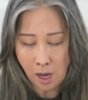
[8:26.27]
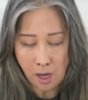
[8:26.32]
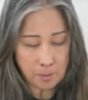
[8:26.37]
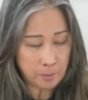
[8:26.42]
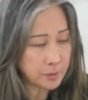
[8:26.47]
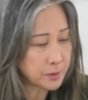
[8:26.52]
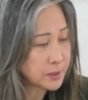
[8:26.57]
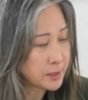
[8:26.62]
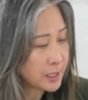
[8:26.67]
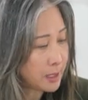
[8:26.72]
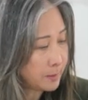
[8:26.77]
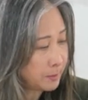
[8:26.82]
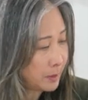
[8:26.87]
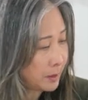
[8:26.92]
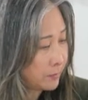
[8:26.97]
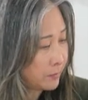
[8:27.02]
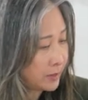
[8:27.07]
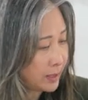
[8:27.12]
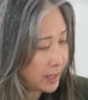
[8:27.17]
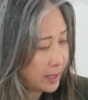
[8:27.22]
some
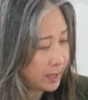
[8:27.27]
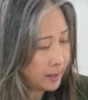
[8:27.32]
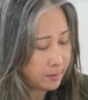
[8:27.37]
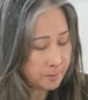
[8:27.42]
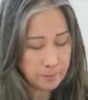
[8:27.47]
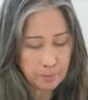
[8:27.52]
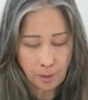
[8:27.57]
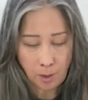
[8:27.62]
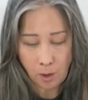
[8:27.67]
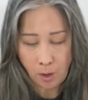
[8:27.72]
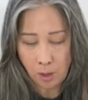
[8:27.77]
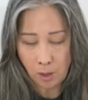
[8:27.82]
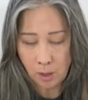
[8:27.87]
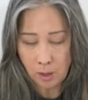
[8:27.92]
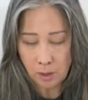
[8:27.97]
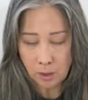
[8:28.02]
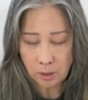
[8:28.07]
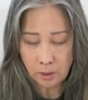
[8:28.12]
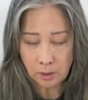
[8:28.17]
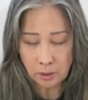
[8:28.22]
of them
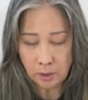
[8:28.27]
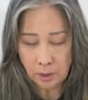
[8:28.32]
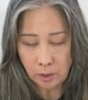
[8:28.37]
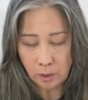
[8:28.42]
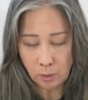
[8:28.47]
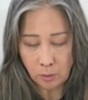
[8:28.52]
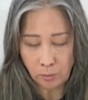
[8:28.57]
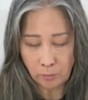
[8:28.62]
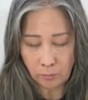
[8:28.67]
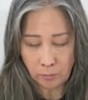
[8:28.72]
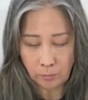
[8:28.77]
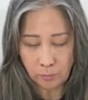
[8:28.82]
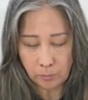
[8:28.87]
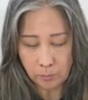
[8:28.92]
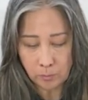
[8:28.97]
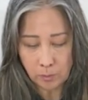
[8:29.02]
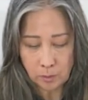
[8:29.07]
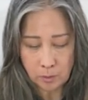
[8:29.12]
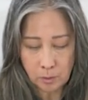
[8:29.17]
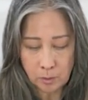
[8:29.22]
are, you know,
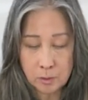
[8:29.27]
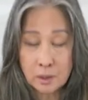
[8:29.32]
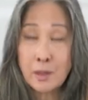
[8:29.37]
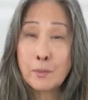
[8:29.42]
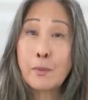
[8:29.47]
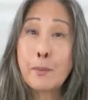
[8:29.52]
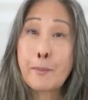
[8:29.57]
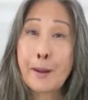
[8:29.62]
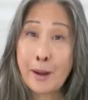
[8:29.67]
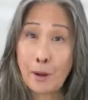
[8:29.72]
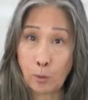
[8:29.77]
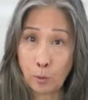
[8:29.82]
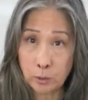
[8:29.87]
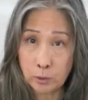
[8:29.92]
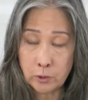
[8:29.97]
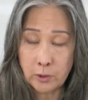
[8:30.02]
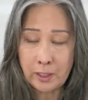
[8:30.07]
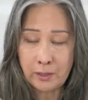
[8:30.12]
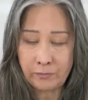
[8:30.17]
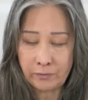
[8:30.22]
some of my
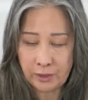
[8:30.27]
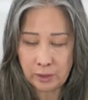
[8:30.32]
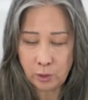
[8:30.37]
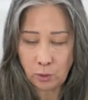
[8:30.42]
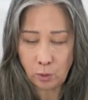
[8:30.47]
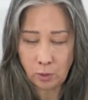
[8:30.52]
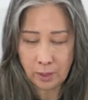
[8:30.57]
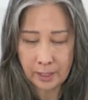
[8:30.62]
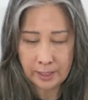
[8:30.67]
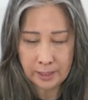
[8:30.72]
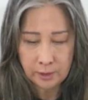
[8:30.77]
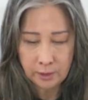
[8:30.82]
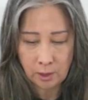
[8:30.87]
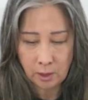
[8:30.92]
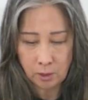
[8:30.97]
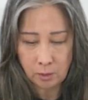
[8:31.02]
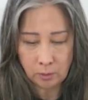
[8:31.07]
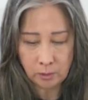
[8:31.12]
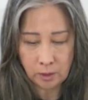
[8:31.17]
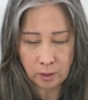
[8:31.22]
older inventory.
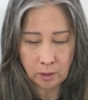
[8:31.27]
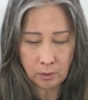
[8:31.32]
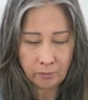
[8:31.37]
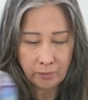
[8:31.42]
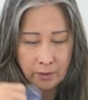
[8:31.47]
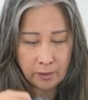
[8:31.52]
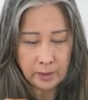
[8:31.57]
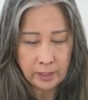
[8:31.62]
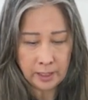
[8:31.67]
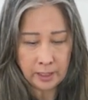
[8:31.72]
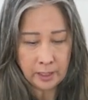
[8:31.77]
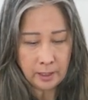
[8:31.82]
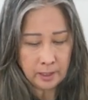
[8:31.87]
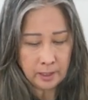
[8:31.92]
So, you know, very